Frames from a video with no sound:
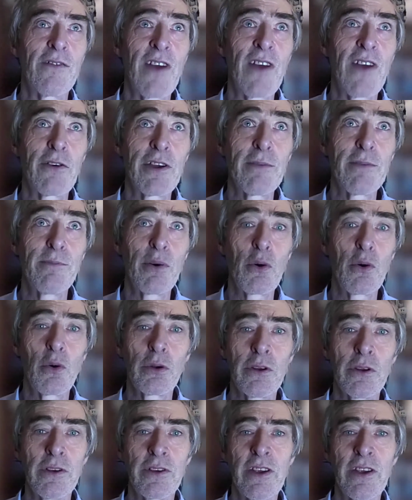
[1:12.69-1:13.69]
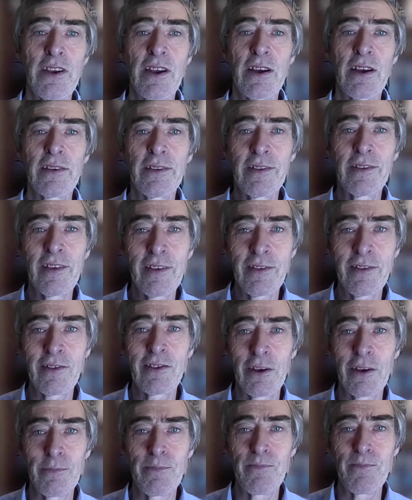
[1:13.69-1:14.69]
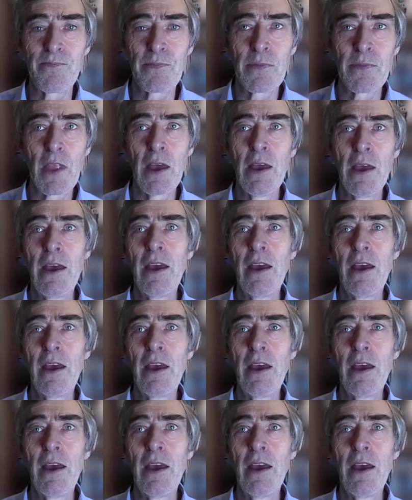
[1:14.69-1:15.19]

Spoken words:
are very important, and our system